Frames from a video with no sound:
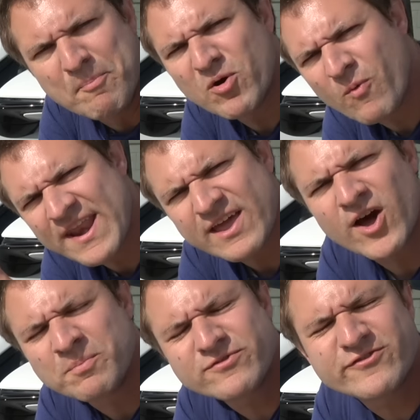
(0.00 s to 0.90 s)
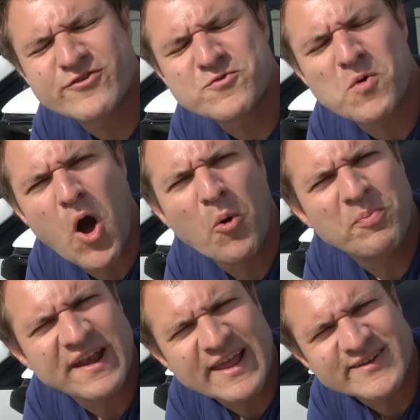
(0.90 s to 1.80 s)
But when it comes to
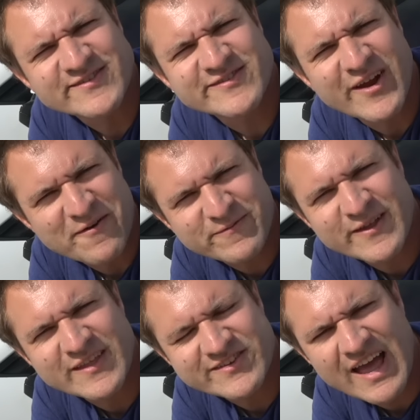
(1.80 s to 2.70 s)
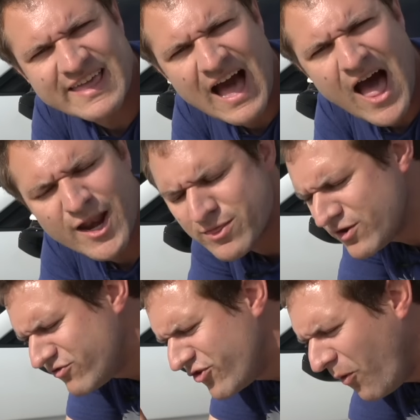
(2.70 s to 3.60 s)
opening stuff in the Taycan, the
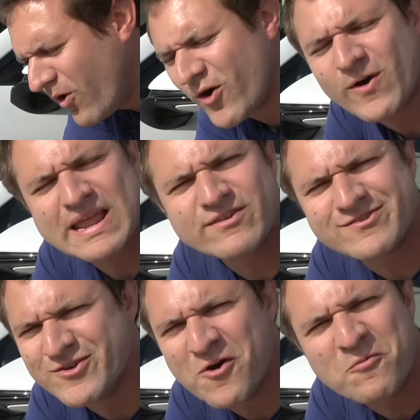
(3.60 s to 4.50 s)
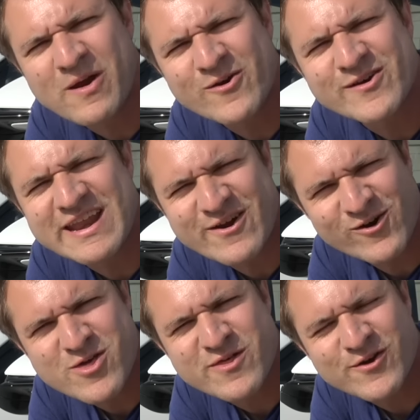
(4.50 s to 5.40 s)
door is nowhere
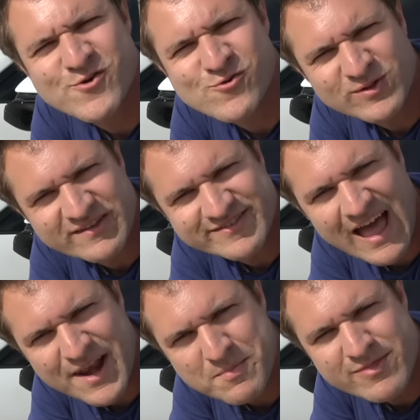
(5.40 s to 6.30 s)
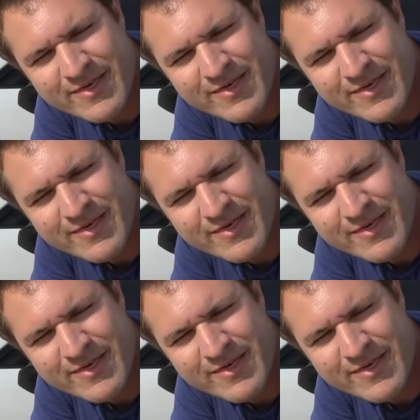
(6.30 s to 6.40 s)
near the coolest item.